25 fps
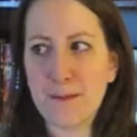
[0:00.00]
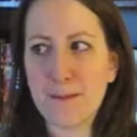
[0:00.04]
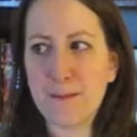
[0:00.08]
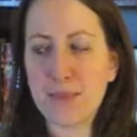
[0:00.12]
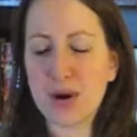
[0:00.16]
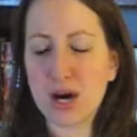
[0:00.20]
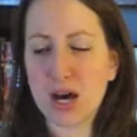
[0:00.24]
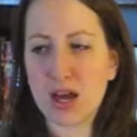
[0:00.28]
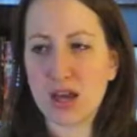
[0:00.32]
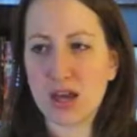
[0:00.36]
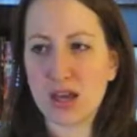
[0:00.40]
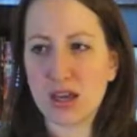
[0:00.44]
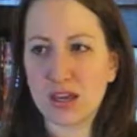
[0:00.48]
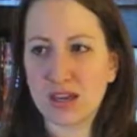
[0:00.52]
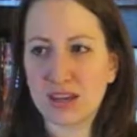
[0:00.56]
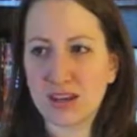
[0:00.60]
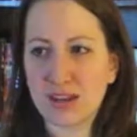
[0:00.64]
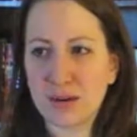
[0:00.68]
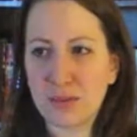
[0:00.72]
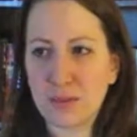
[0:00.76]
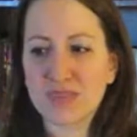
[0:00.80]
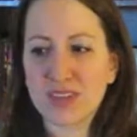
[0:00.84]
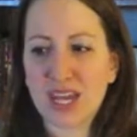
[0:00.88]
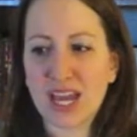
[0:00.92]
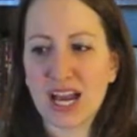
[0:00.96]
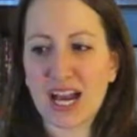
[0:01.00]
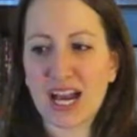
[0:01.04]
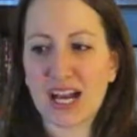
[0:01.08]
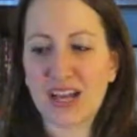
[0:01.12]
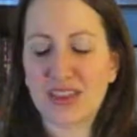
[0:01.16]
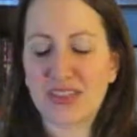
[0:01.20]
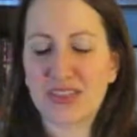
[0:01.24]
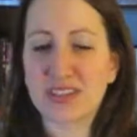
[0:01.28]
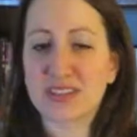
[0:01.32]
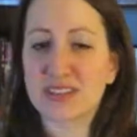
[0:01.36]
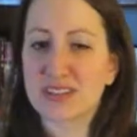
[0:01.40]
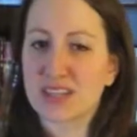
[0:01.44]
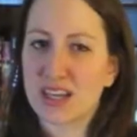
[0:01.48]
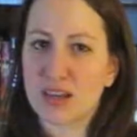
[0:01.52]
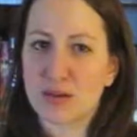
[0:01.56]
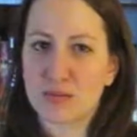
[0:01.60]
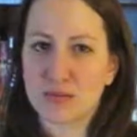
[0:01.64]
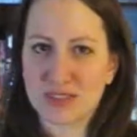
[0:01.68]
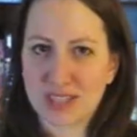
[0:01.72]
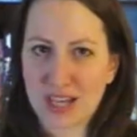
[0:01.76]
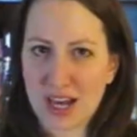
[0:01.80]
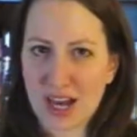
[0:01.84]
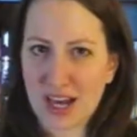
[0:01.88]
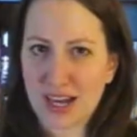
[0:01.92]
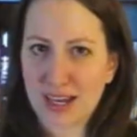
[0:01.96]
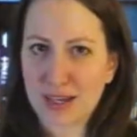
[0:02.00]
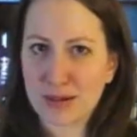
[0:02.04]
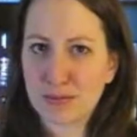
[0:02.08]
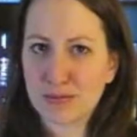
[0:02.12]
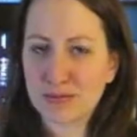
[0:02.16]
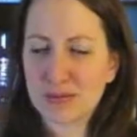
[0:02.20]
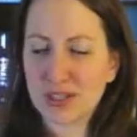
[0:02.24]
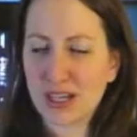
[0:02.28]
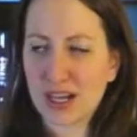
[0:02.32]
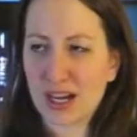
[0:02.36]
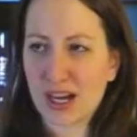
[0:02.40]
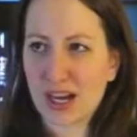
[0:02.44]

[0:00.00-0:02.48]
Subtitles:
But at the same time,